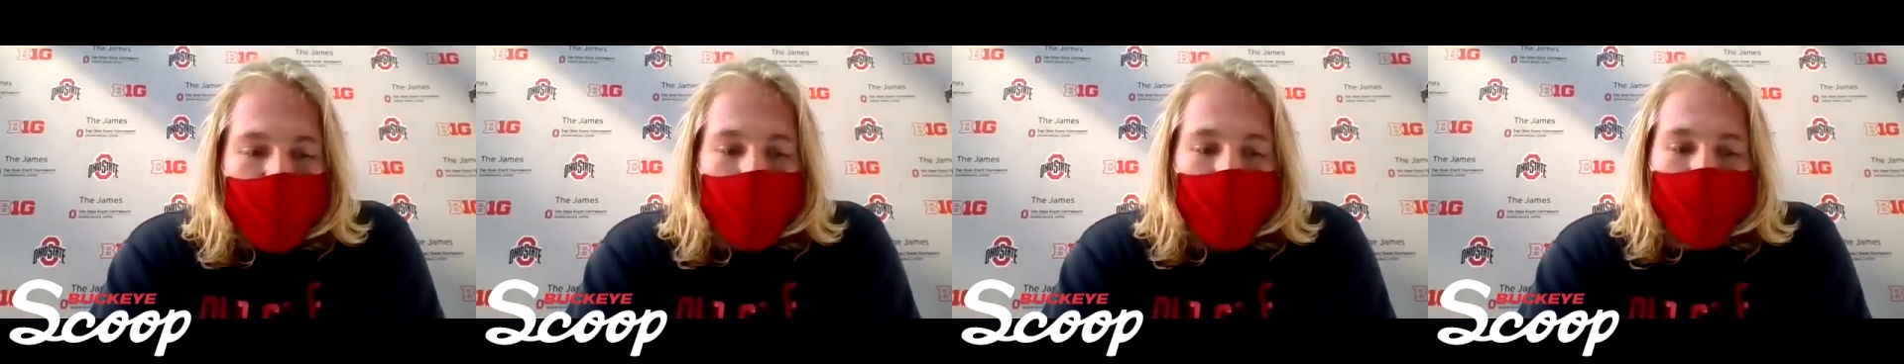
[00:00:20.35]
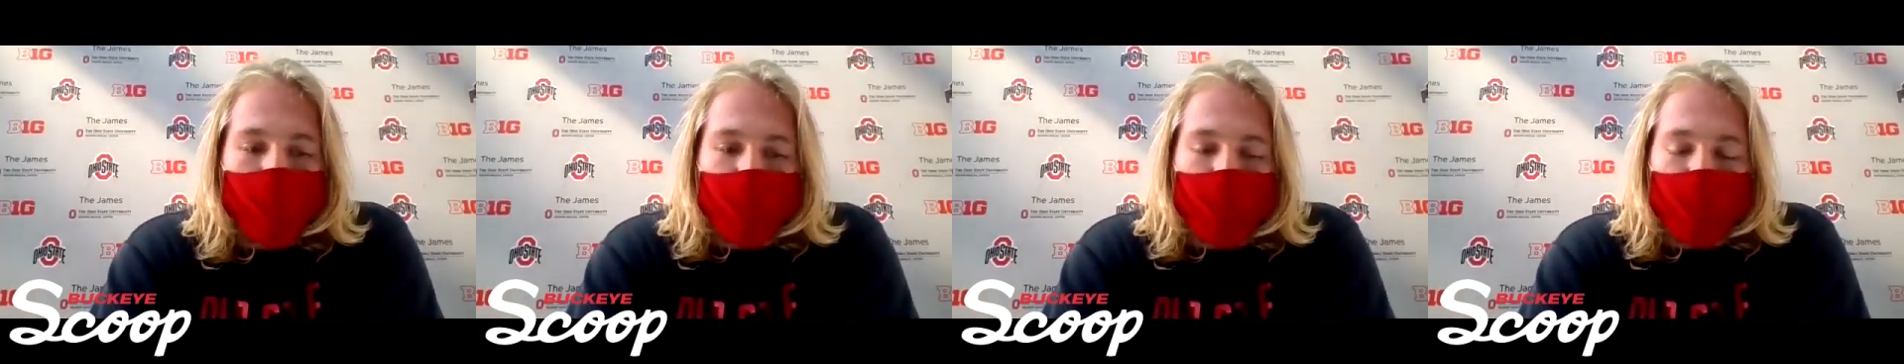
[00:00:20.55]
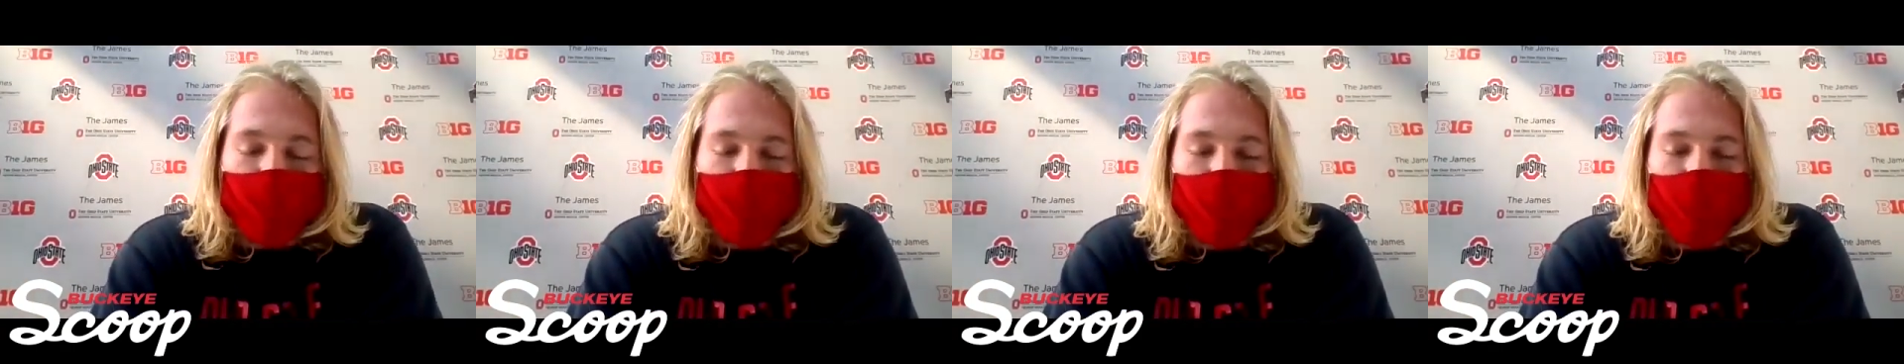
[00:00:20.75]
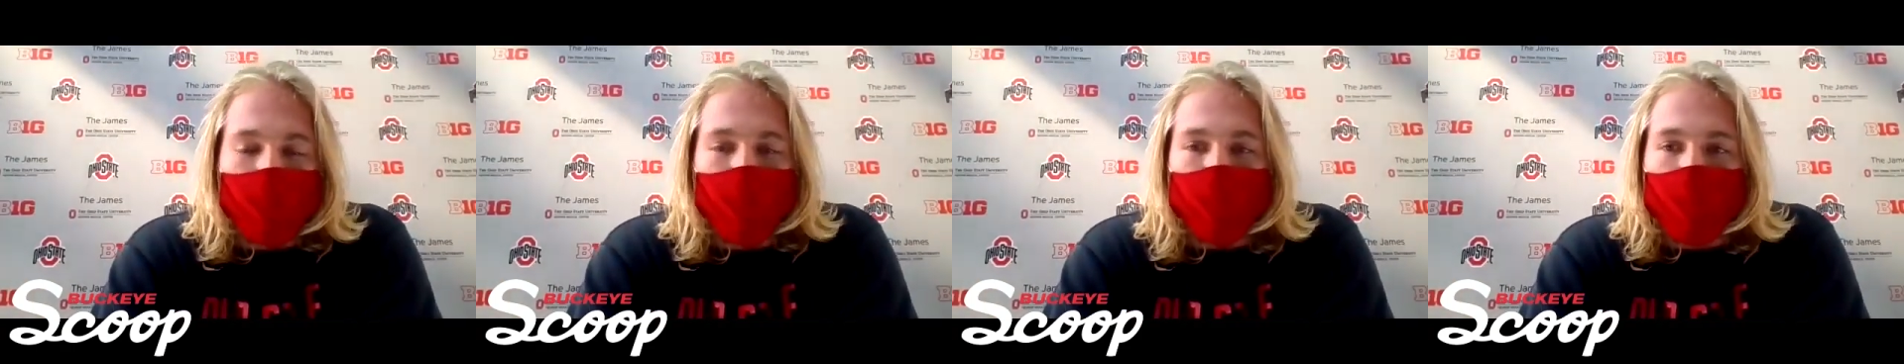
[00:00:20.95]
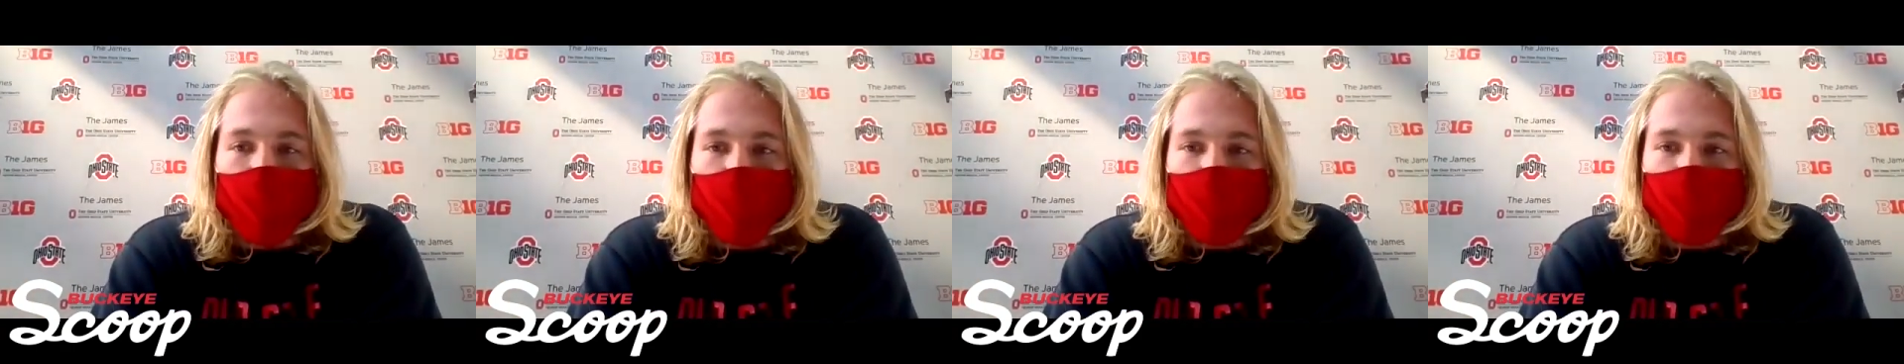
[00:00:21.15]
able to
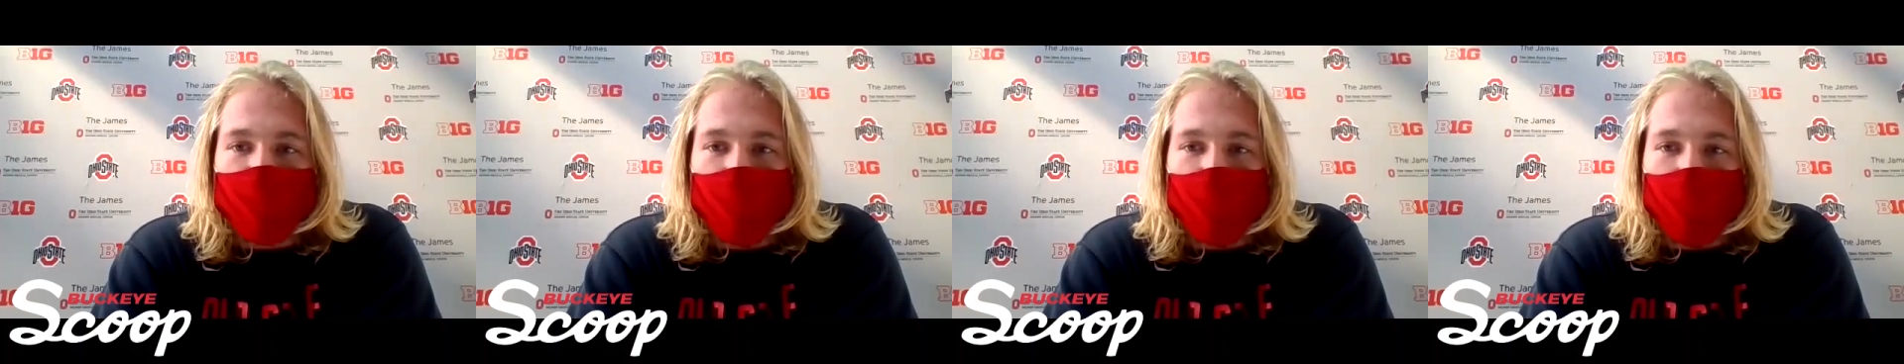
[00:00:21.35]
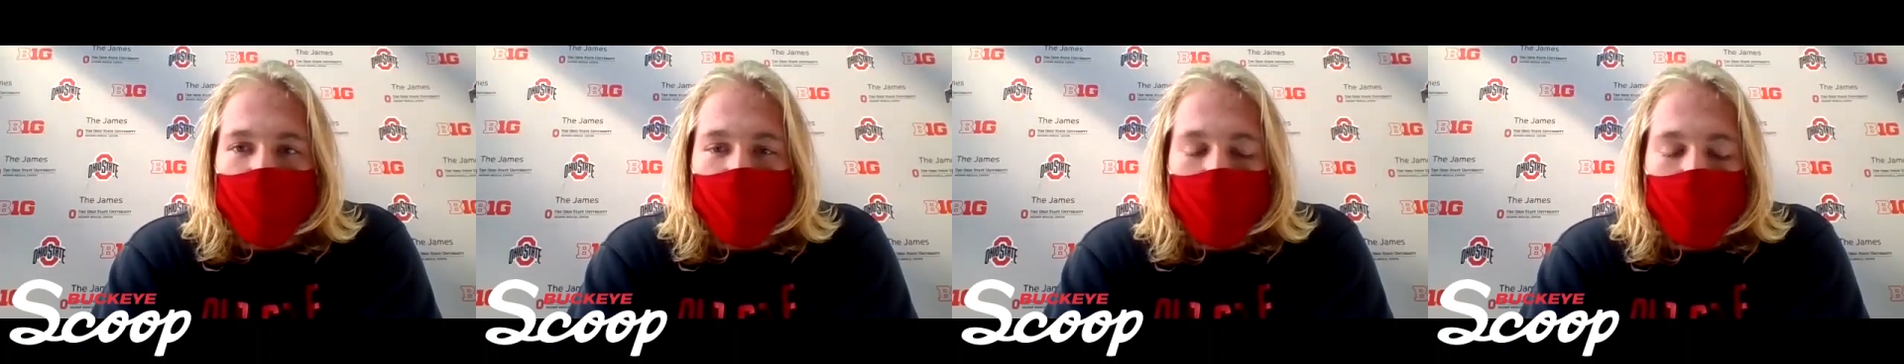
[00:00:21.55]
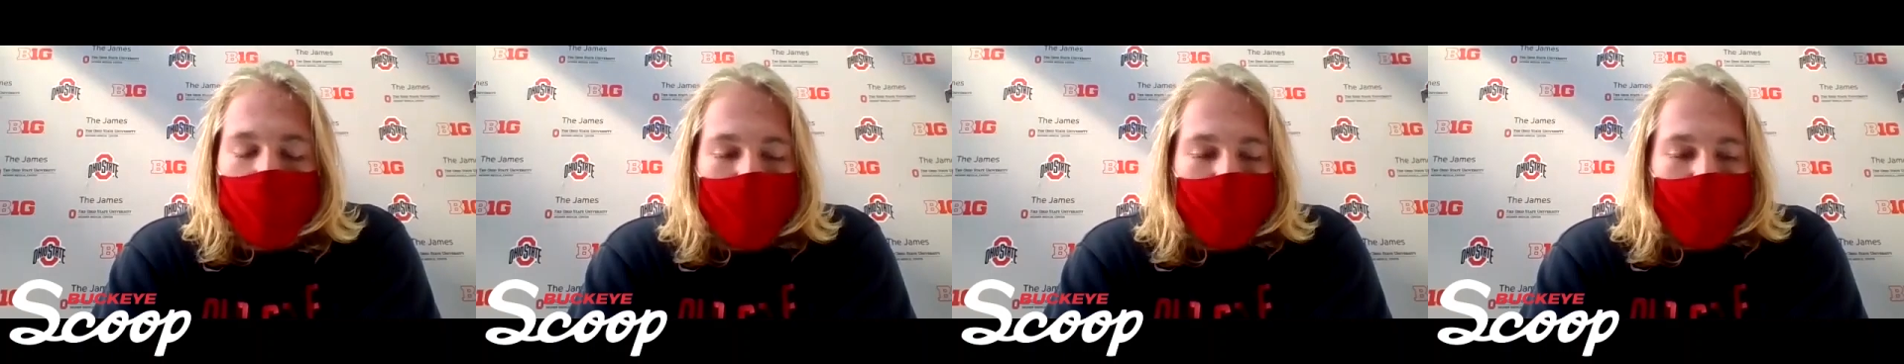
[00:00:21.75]
contribute this year.